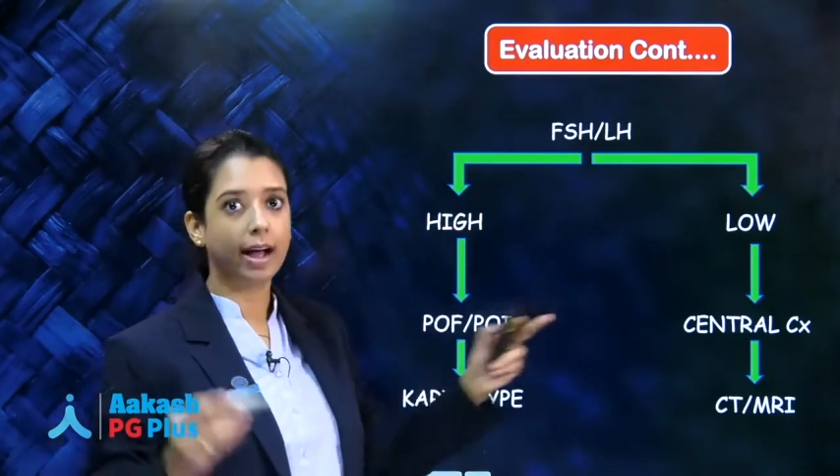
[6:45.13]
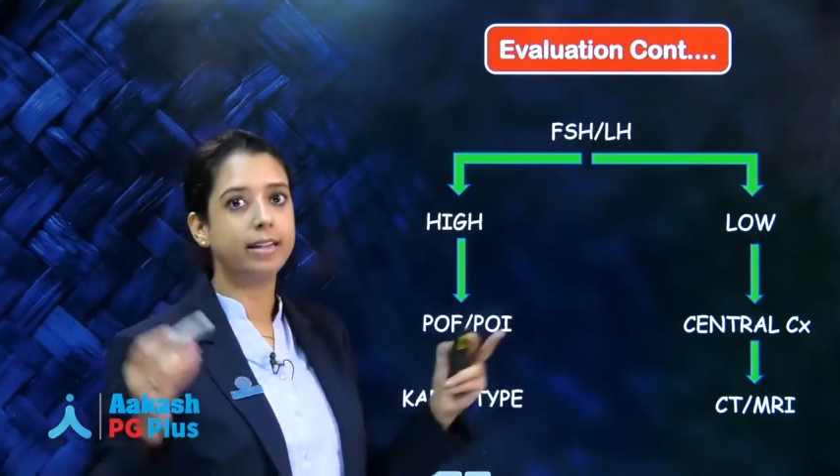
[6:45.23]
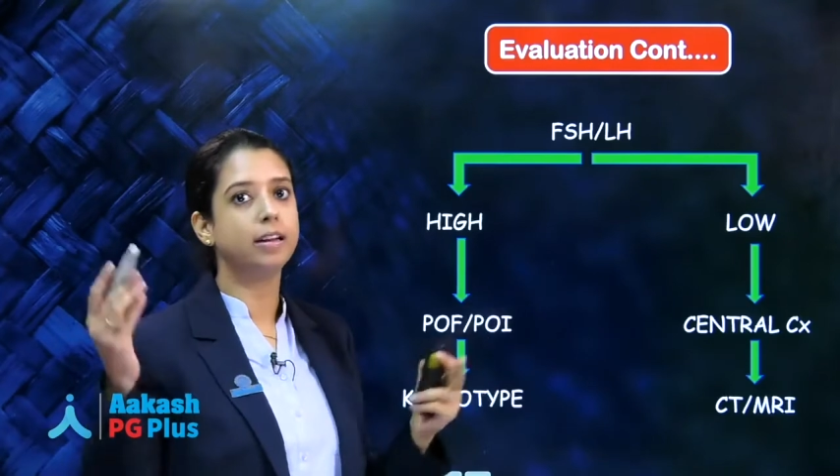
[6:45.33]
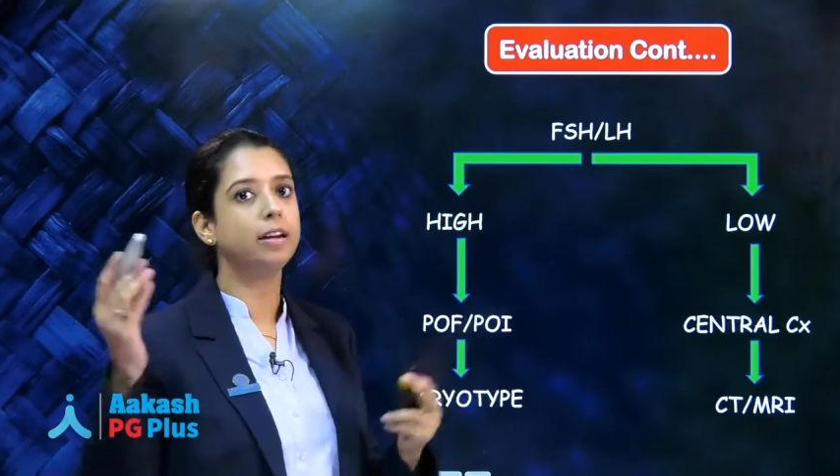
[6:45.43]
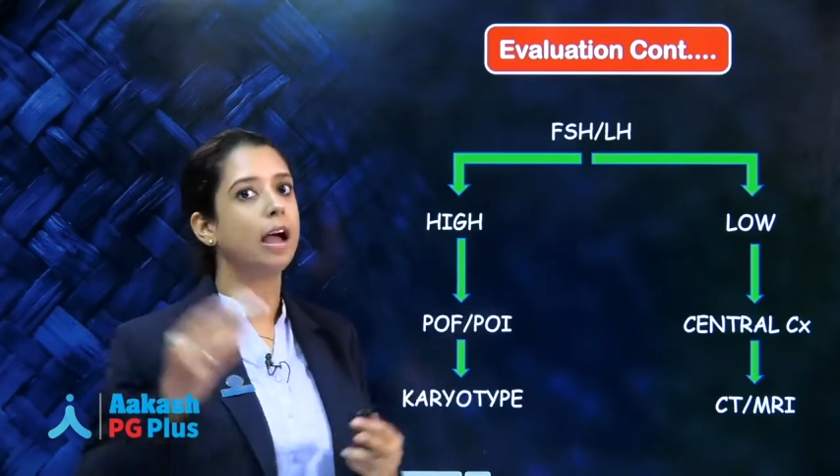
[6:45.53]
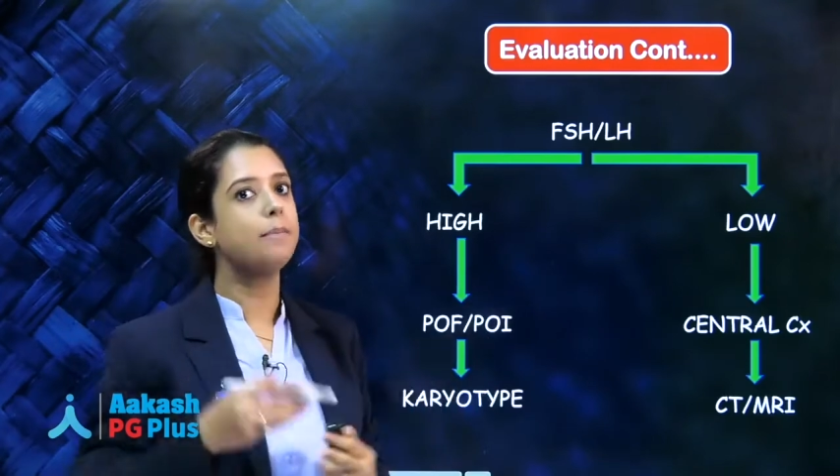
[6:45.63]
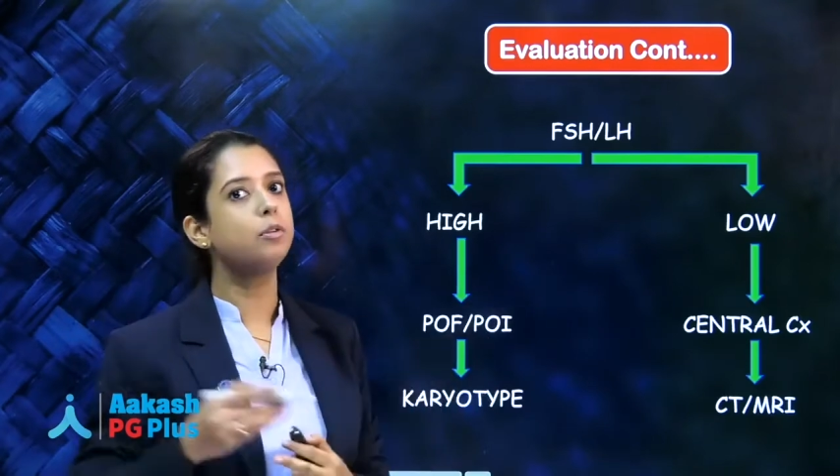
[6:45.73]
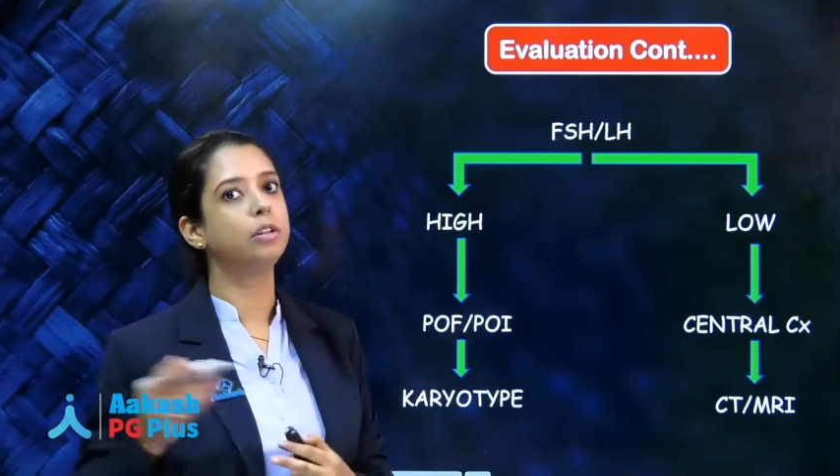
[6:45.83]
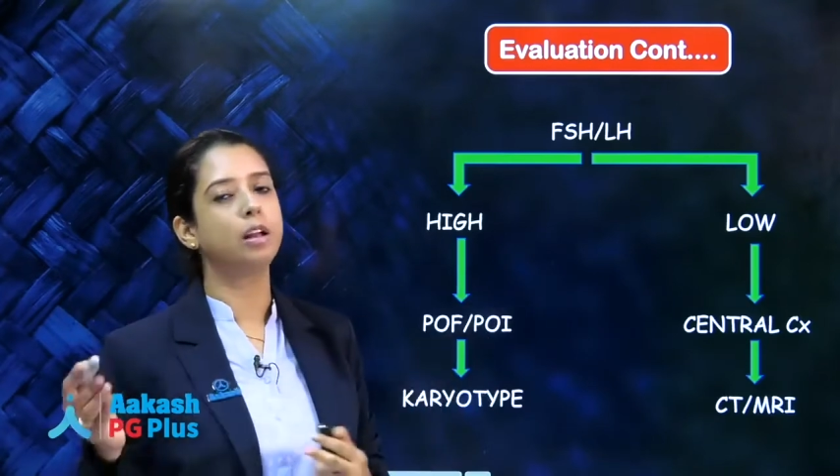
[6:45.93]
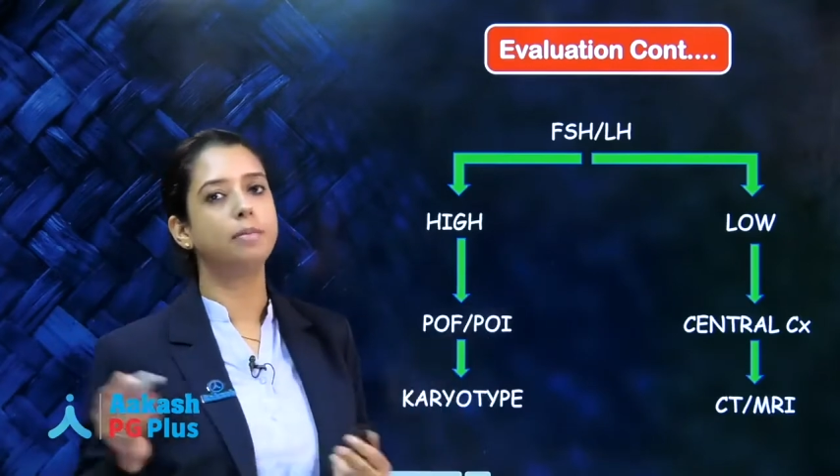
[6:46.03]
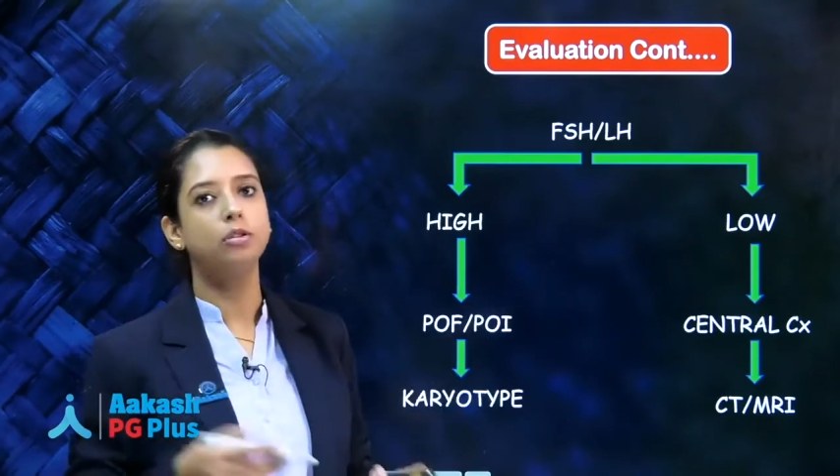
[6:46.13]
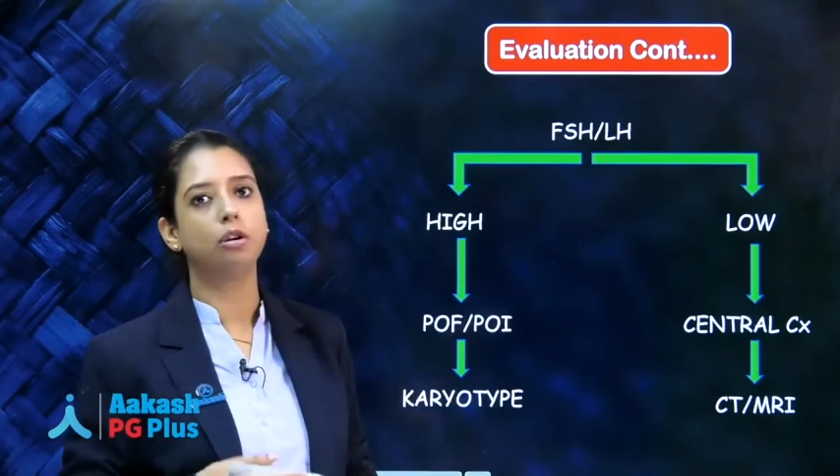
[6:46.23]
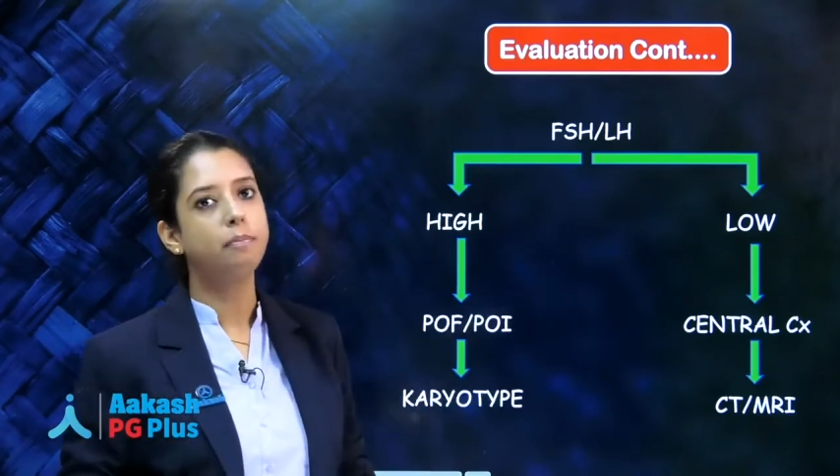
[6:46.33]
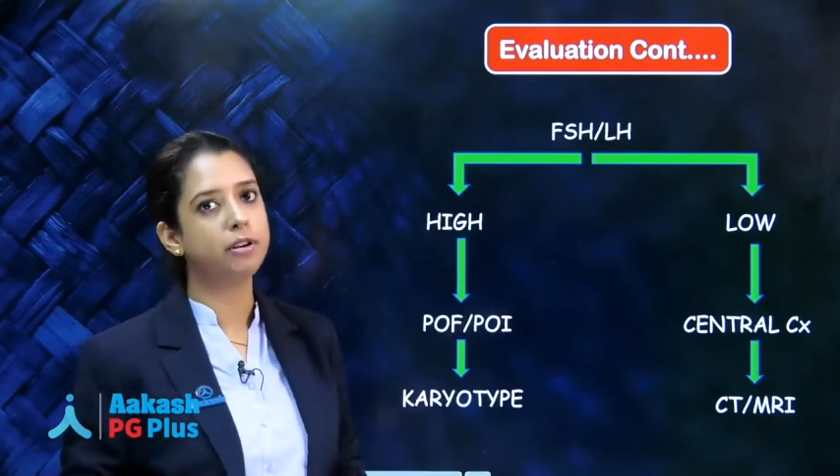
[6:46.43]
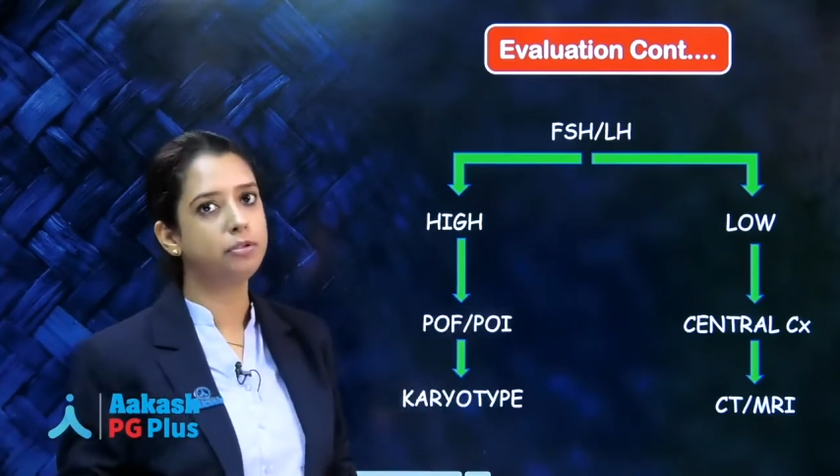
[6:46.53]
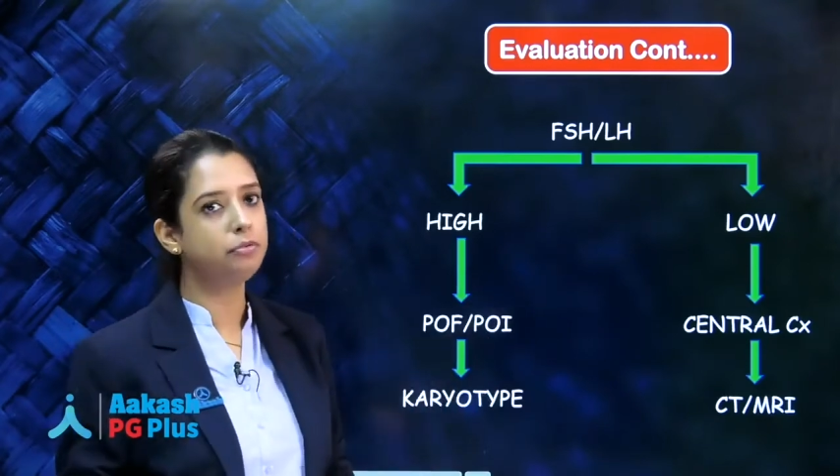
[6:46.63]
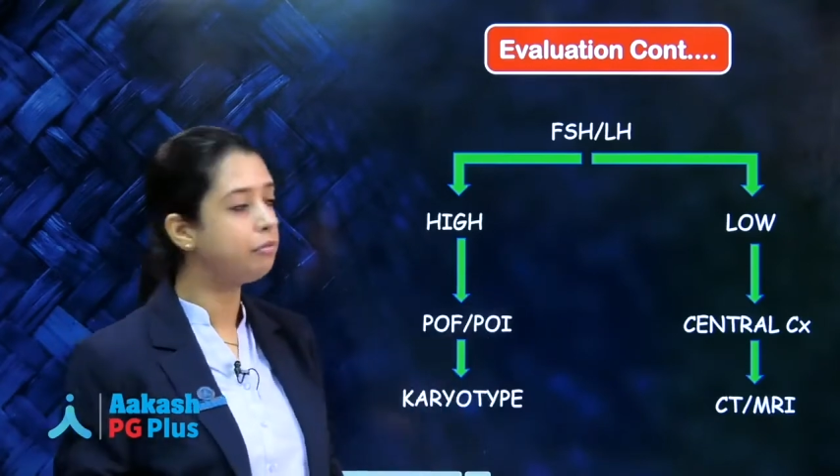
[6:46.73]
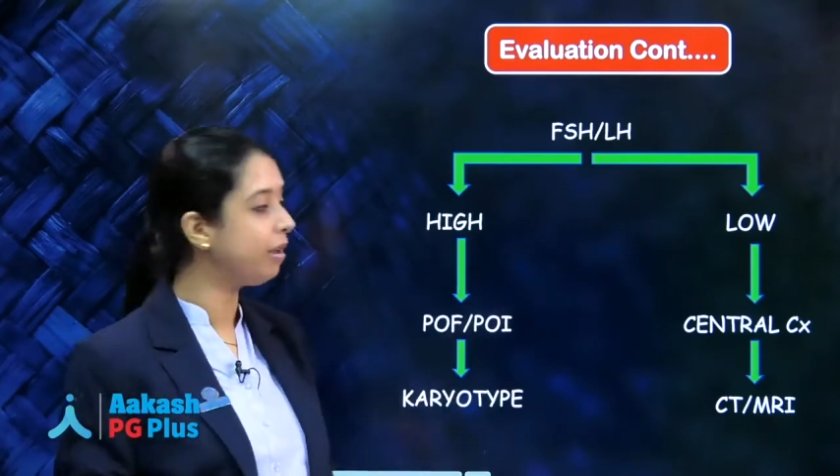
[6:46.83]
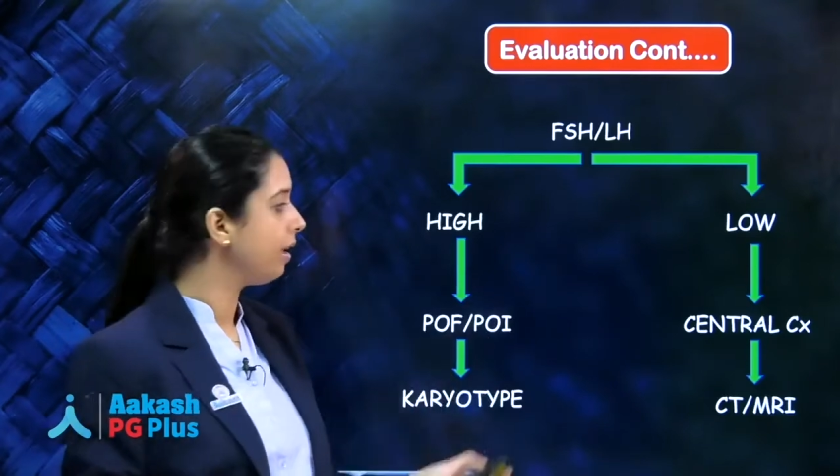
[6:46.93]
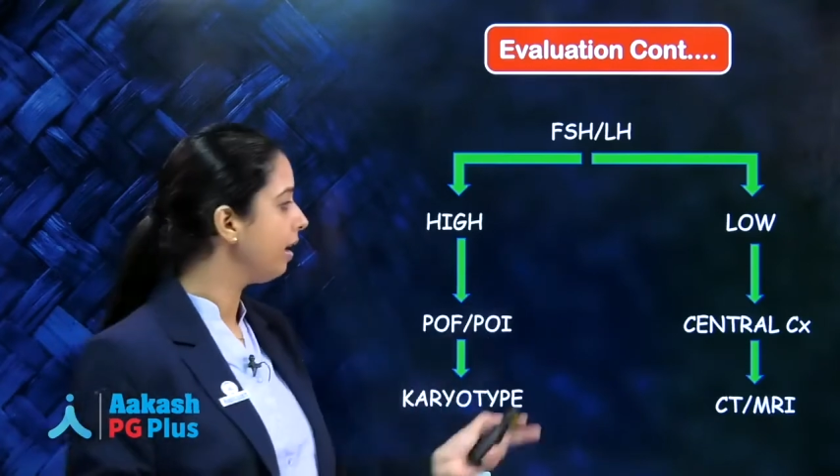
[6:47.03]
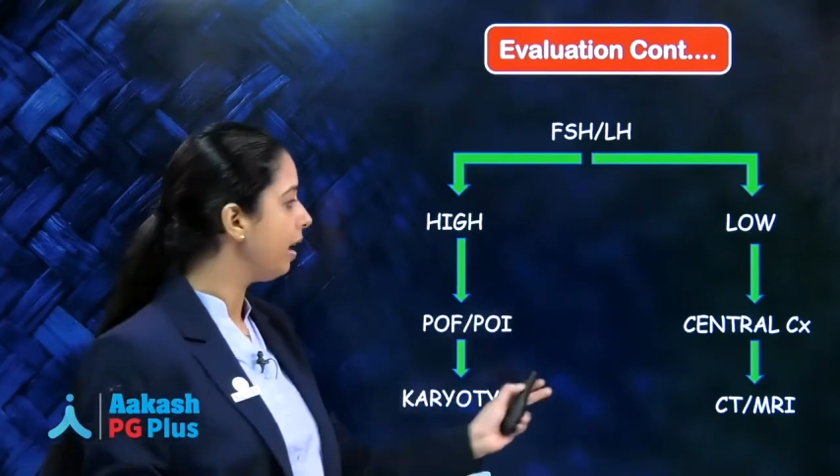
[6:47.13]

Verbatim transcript: either in hypothalamus or pituitary